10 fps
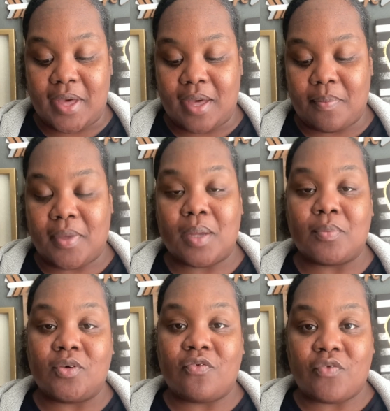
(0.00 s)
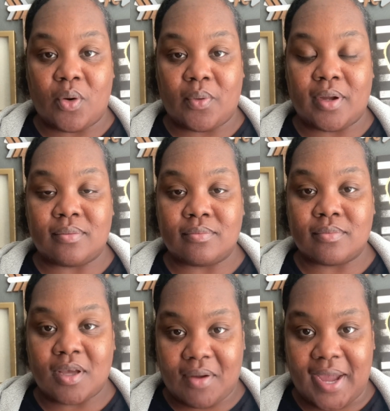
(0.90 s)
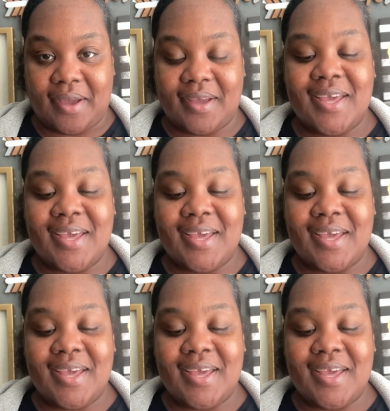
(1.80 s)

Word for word: up and move forward all right